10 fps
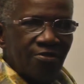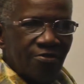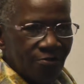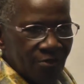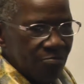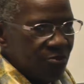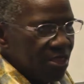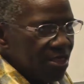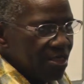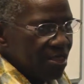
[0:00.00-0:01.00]
you know
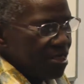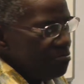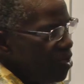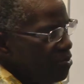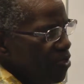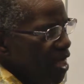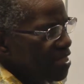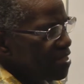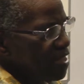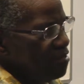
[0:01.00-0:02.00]
something, Mary
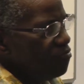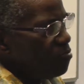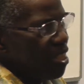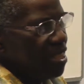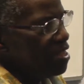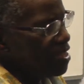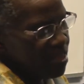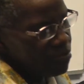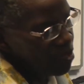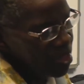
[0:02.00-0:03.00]
hasn't given me anything
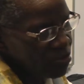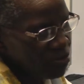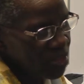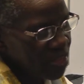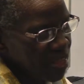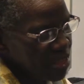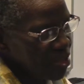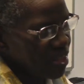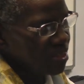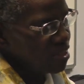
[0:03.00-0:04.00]
to eat all day. She
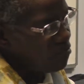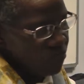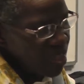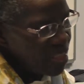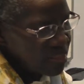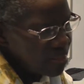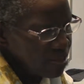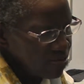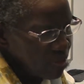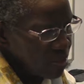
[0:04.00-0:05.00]
hasn't given me anything
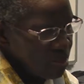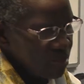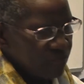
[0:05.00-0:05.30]
to eat.